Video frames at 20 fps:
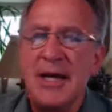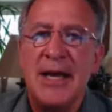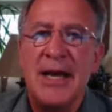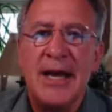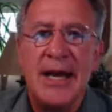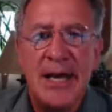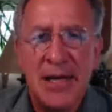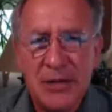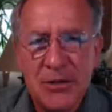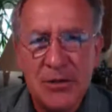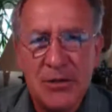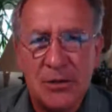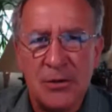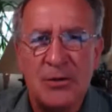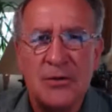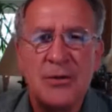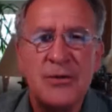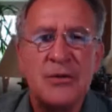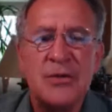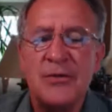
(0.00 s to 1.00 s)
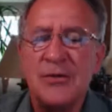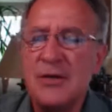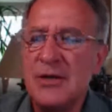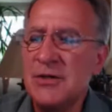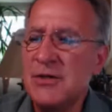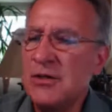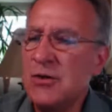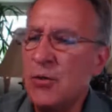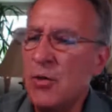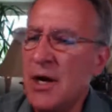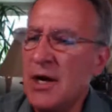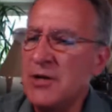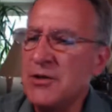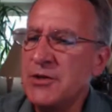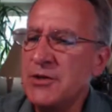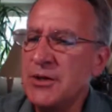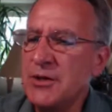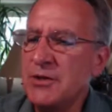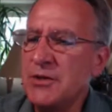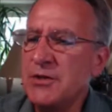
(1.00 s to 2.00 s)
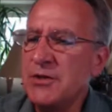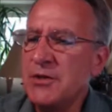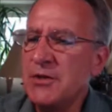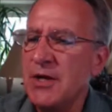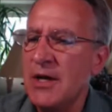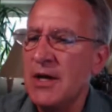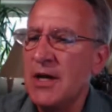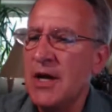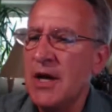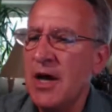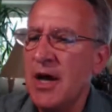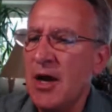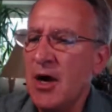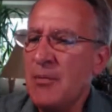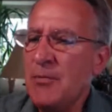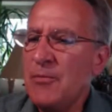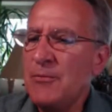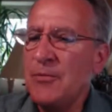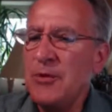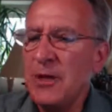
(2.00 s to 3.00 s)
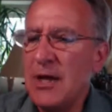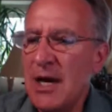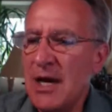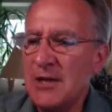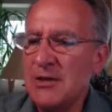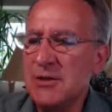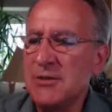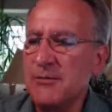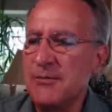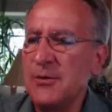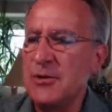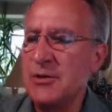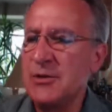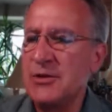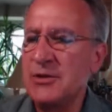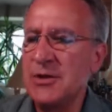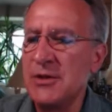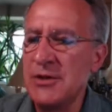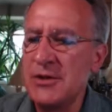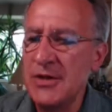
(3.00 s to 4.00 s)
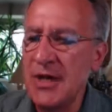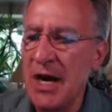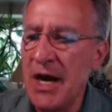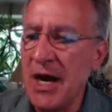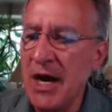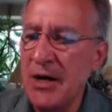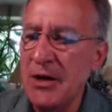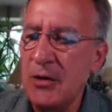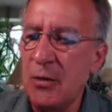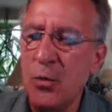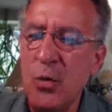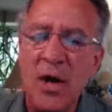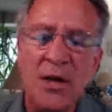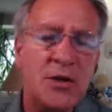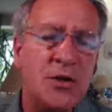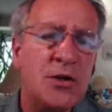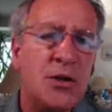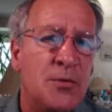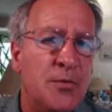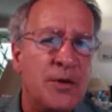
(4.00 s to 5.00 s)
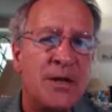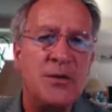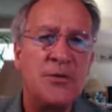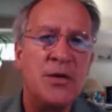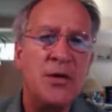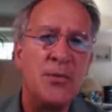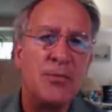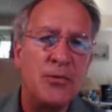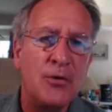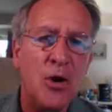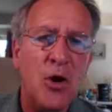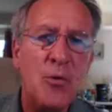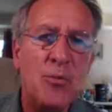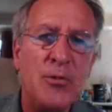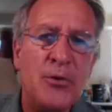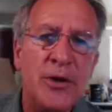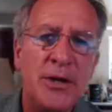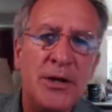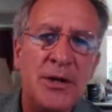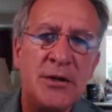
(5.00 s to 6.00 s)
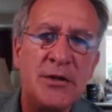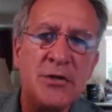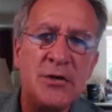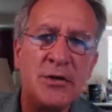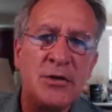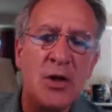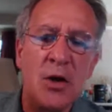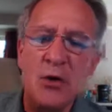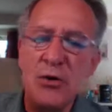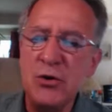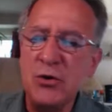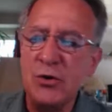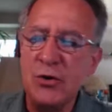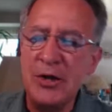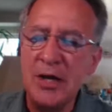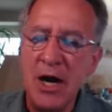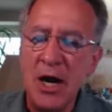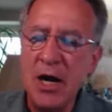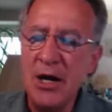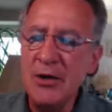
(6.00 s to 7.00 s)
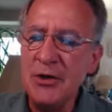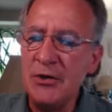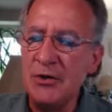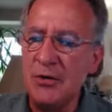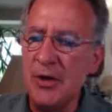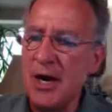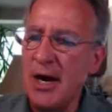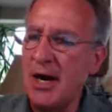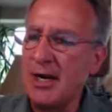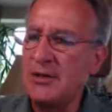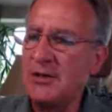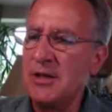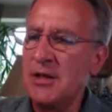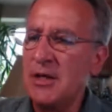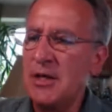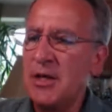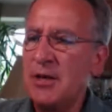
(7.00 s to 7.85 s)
Answers to these questions help philosophers decide what should be the appropriate social contract